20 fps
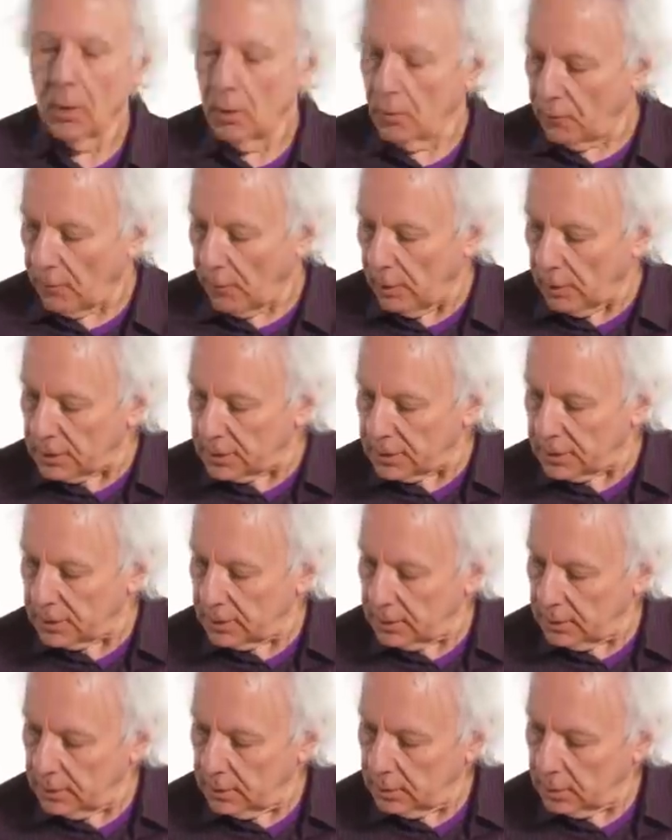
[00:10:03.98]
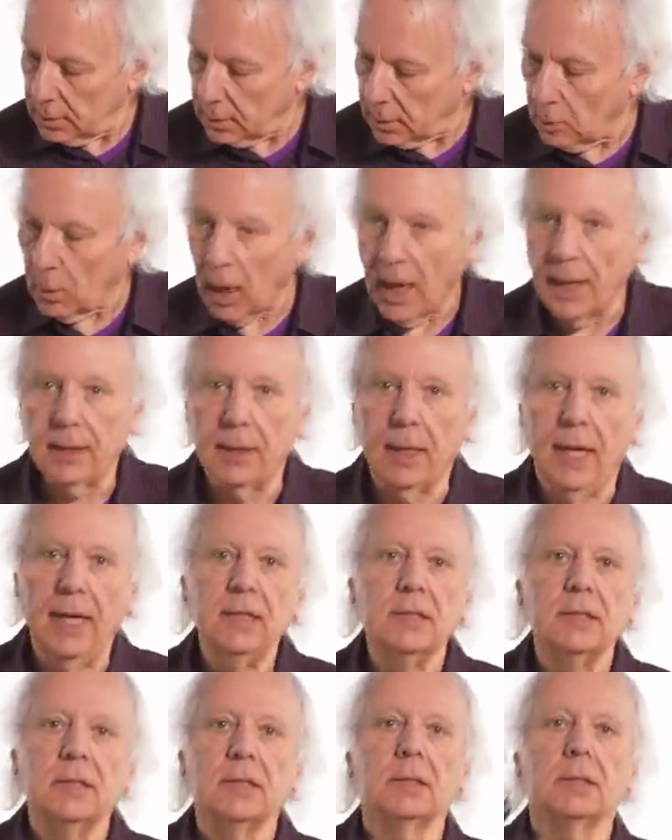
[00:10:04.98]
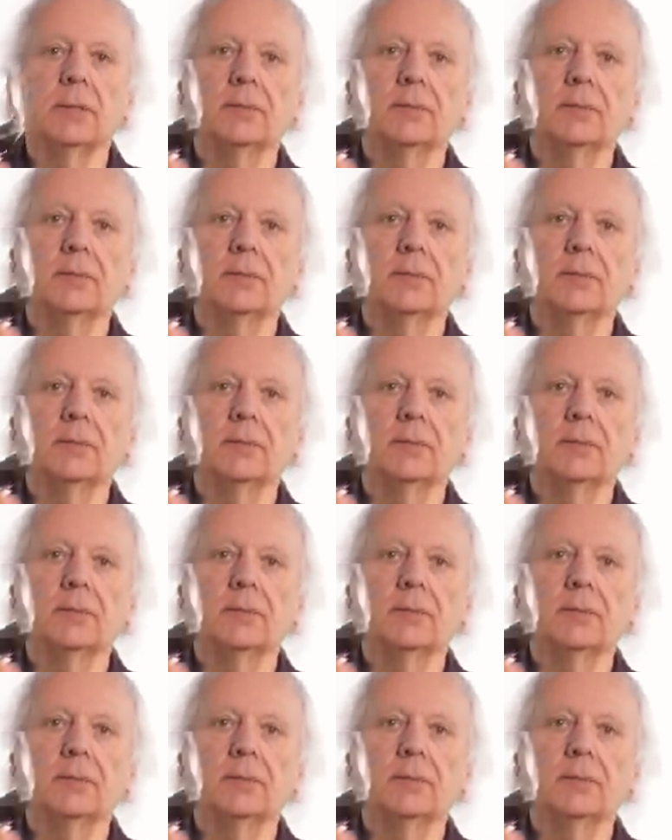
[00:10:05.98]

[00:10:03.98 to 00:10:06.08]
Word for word: First, the wine glass.